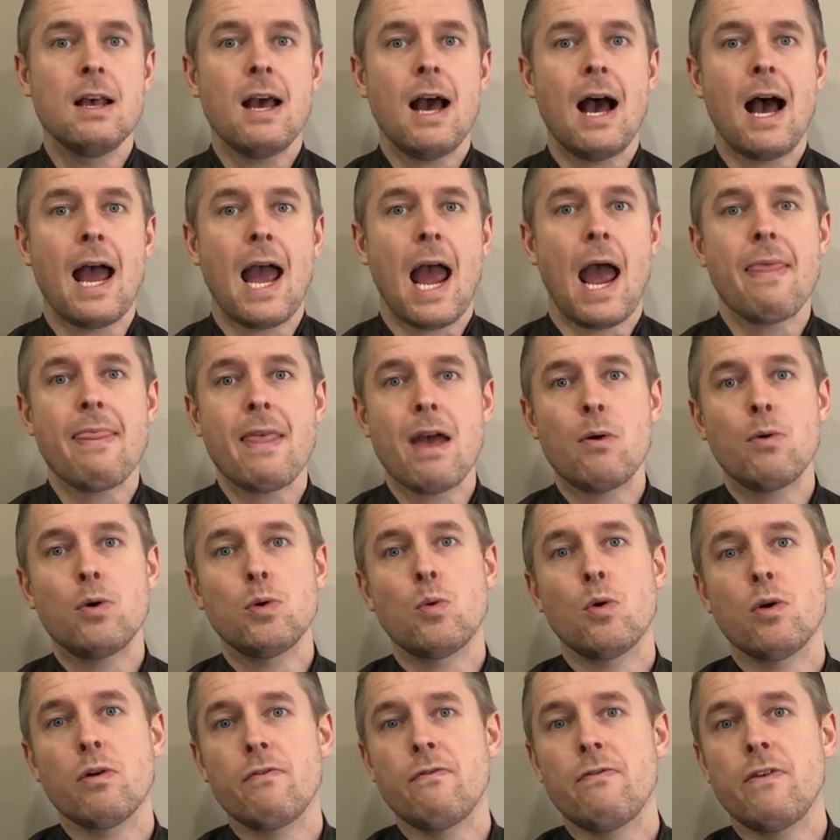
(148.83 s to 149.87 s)
And that would
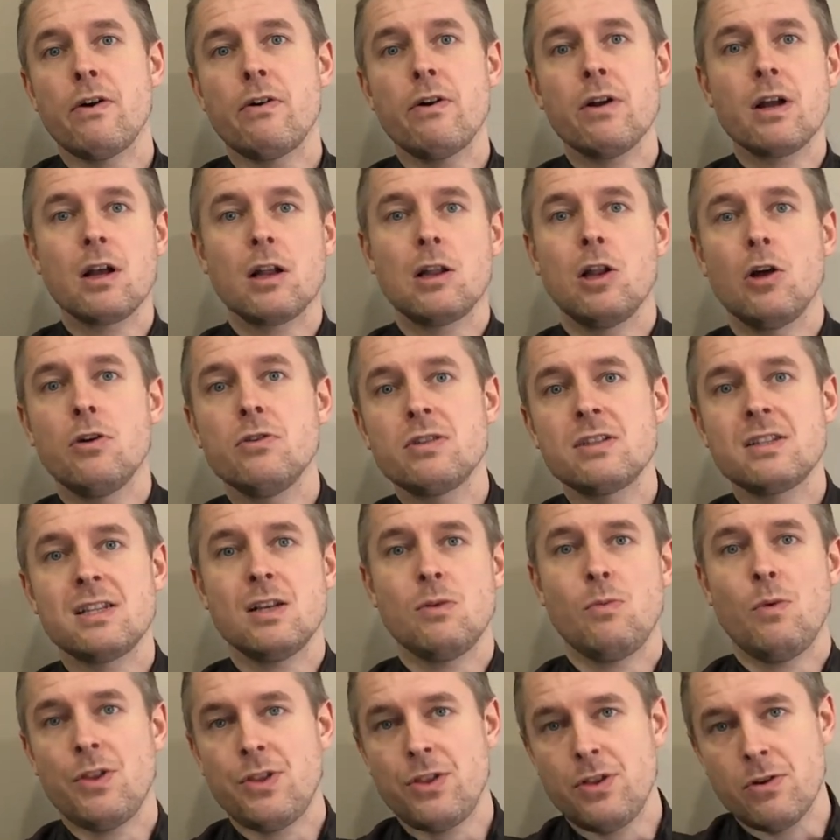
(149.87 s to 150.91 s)
work very closely
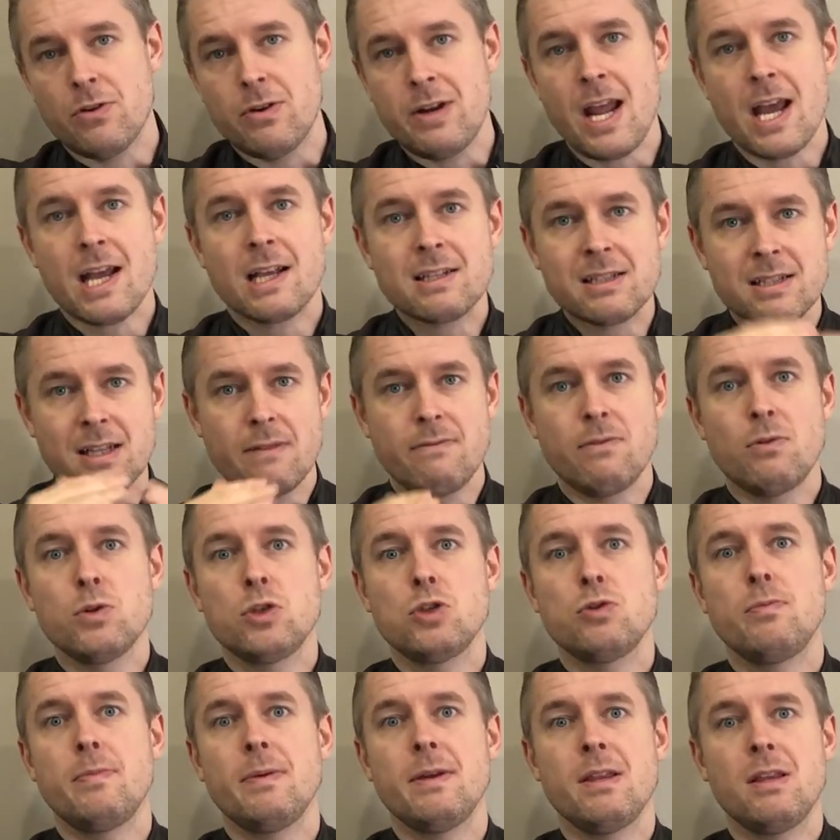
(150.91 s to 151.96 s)
with your next level,
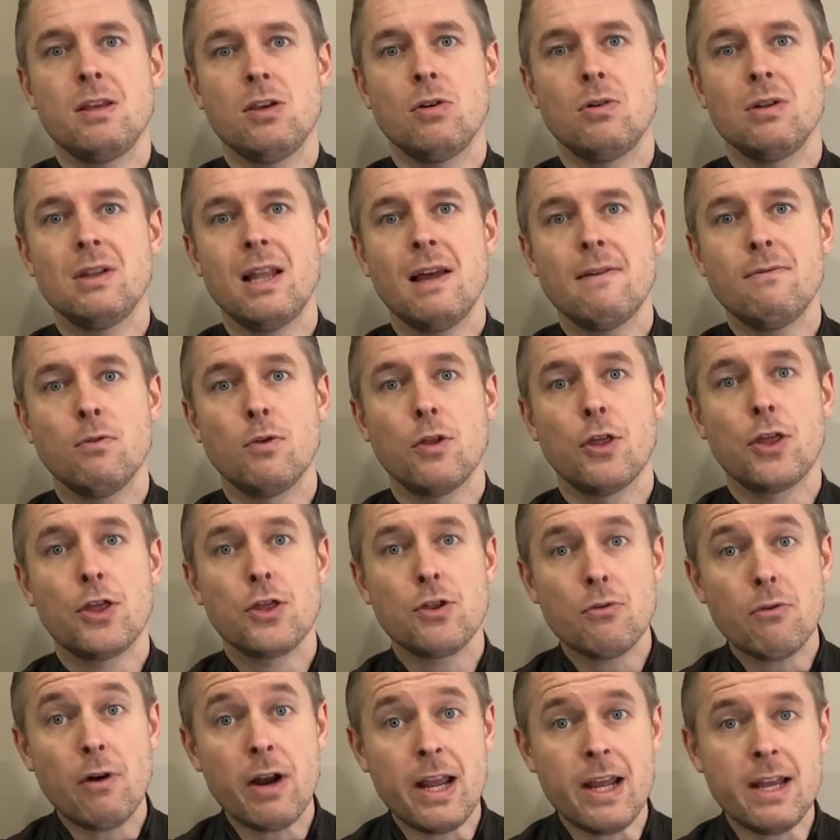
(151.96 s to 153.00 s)
which would be your level
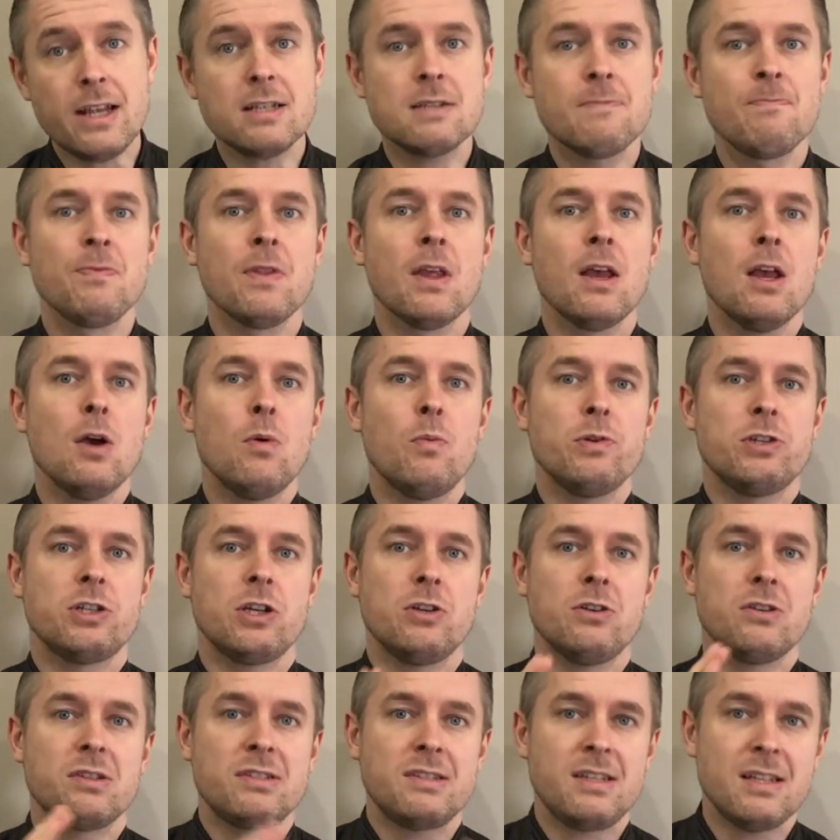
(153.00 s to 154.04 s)
threes, which are
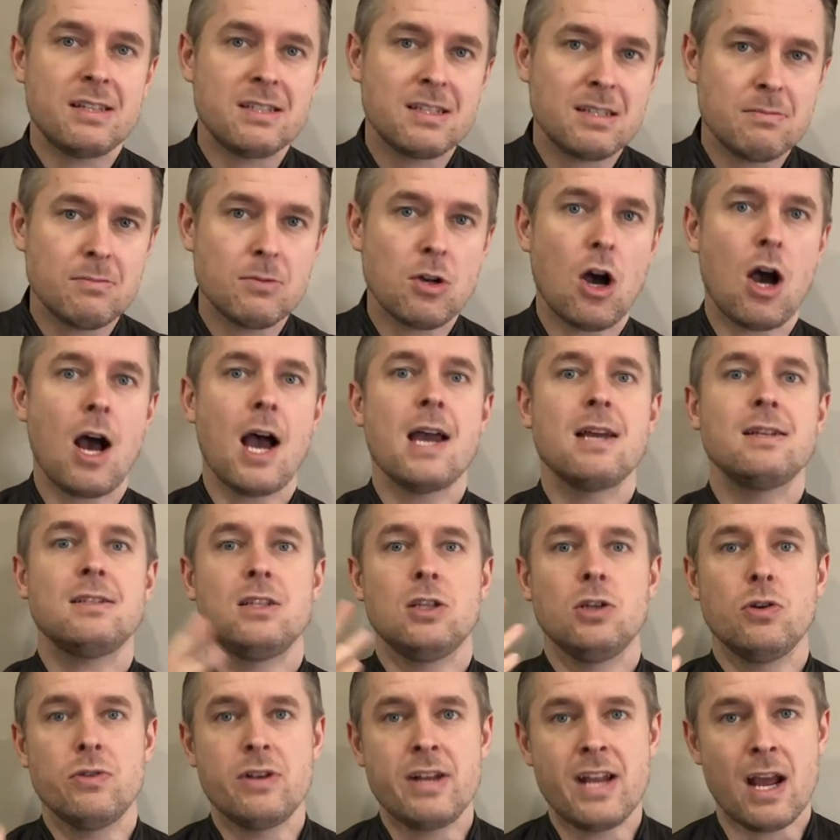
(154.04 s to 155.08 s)
your system
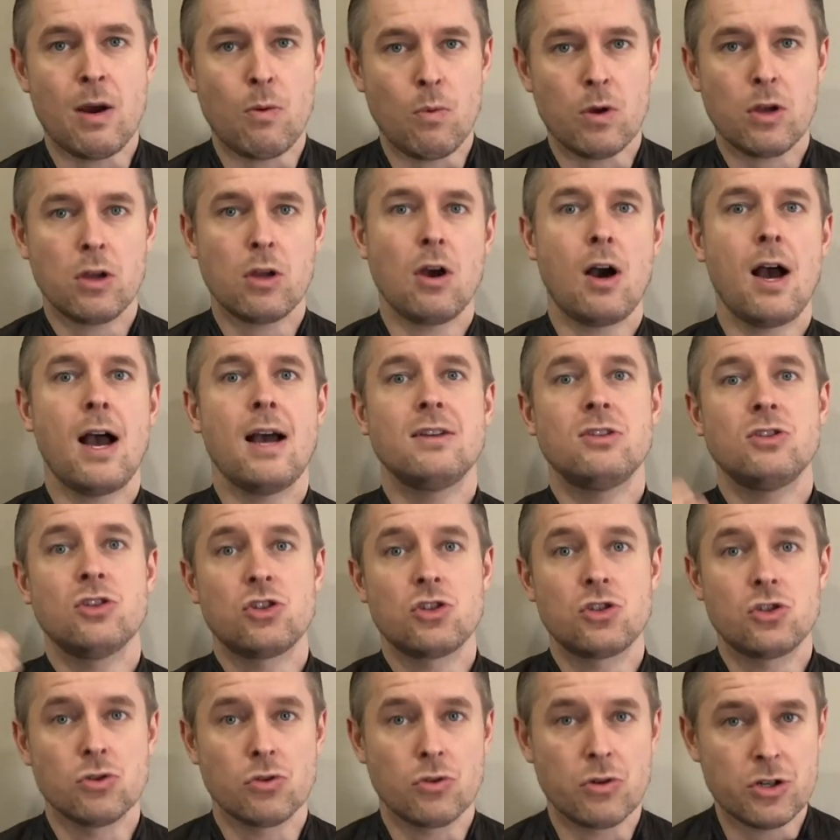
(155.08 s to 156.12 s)
guys, your network guys, your
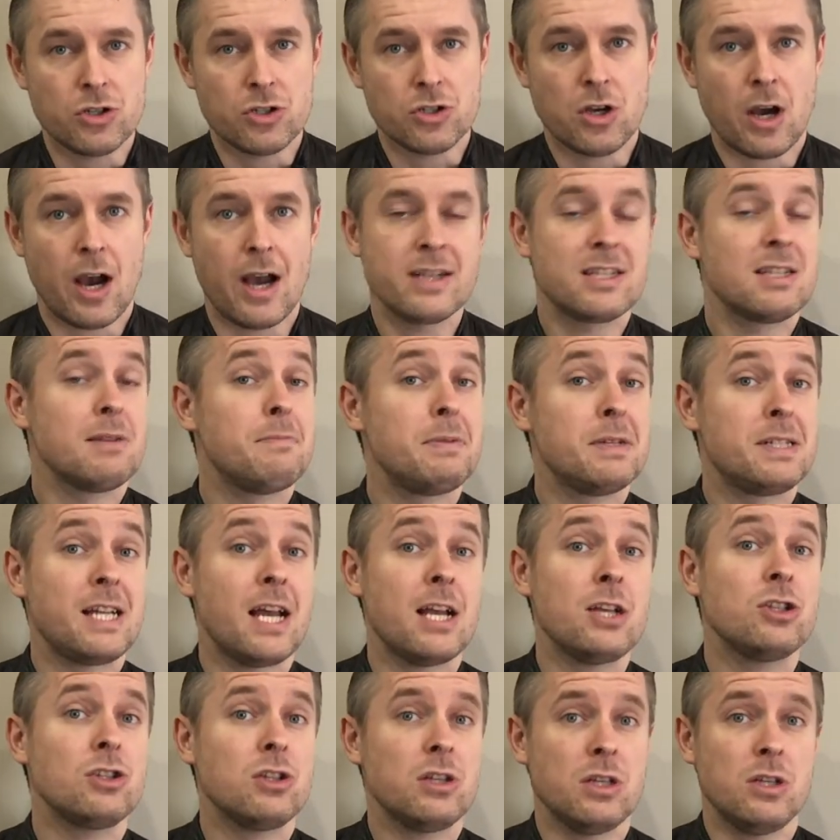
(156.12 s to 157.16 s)
storage guys, and
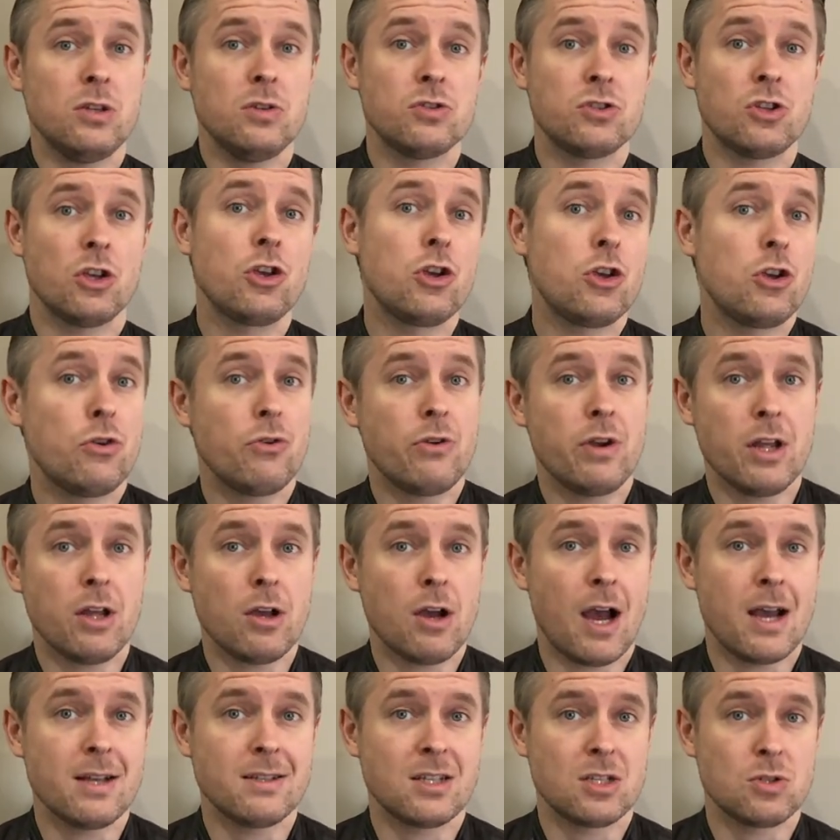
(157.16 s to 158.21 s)
potentially your security
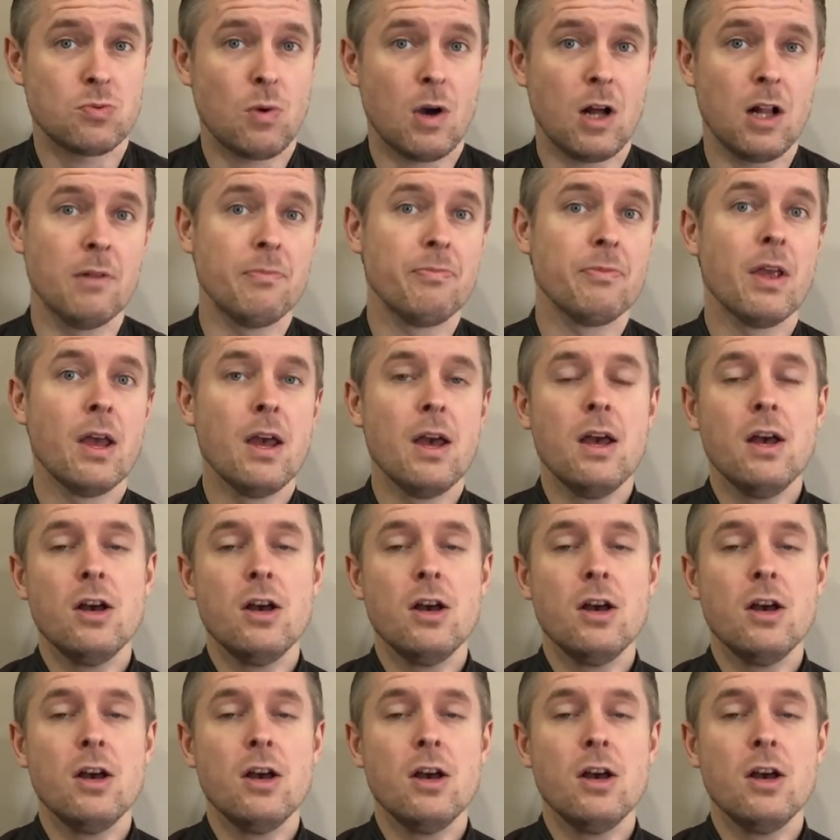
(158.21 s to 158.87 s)
guys as well.